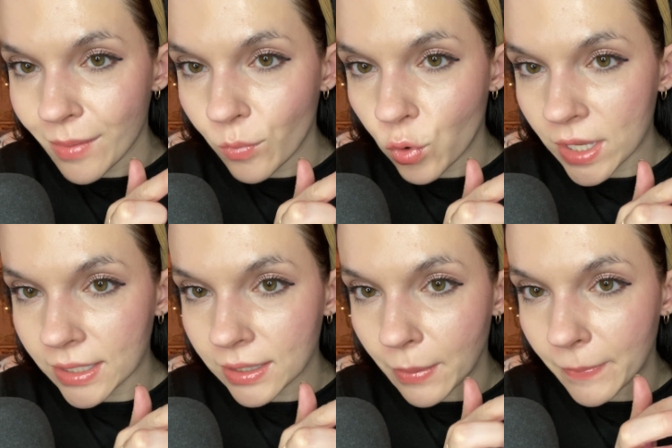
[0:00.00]

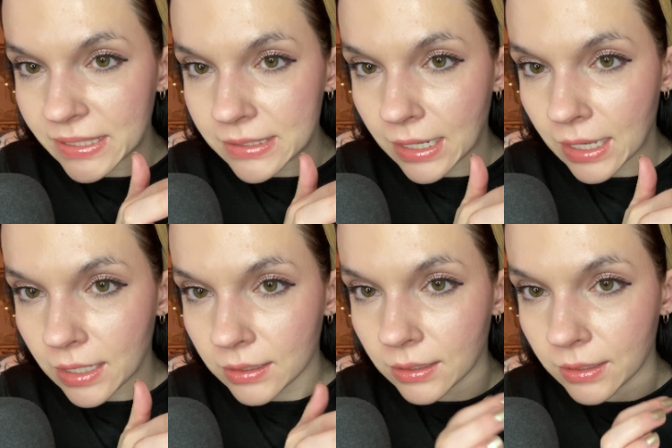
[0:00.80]
Płyn
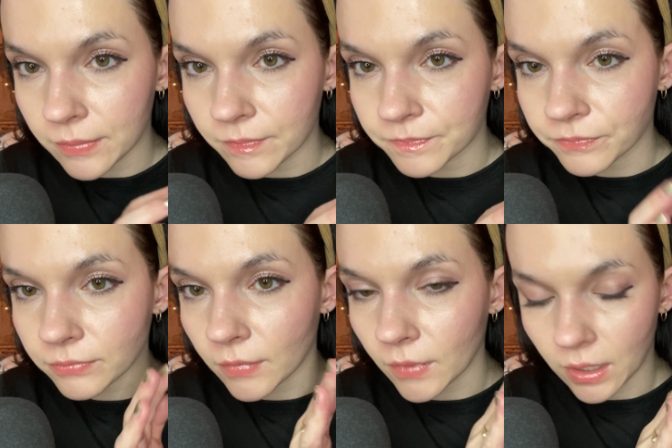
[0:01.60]
micellarny.
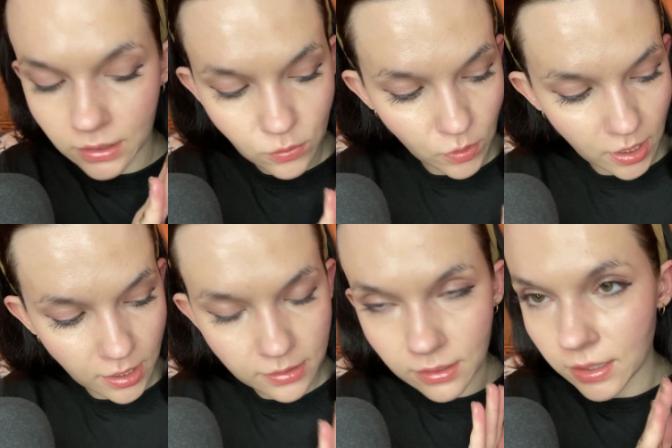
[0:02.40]
That's what it
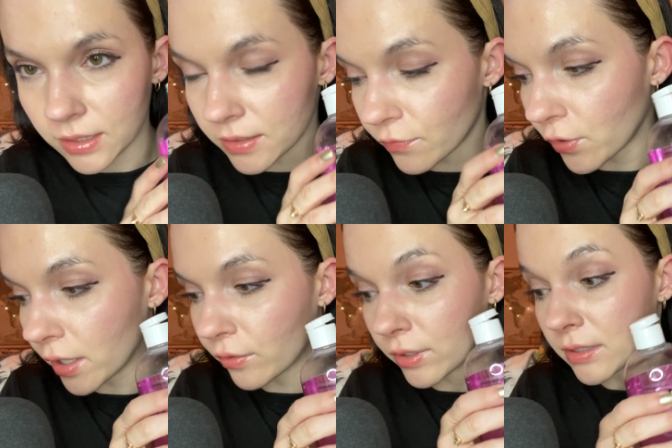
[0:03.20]
is, and it's
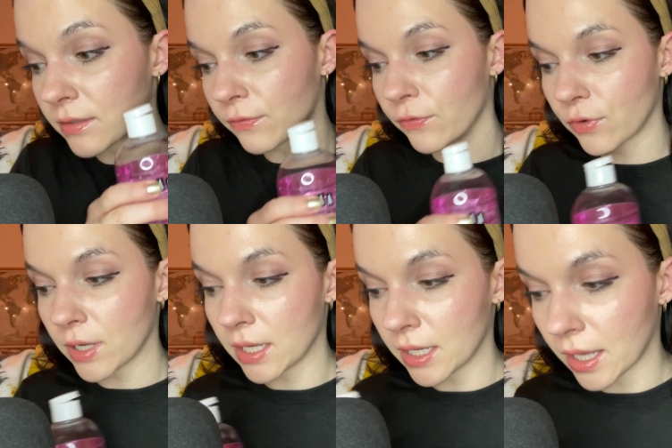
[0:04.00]
fragrance
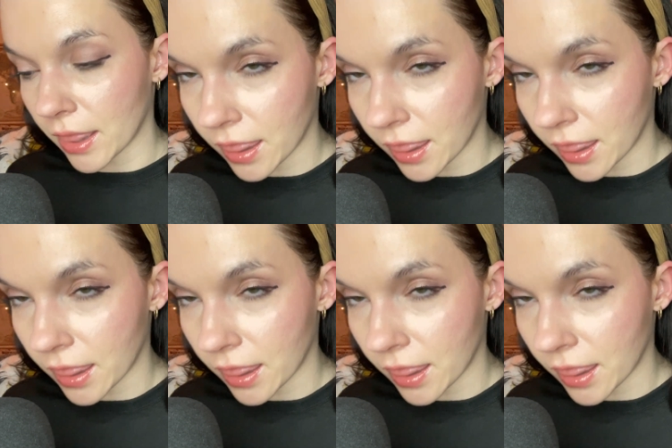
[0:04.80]
free.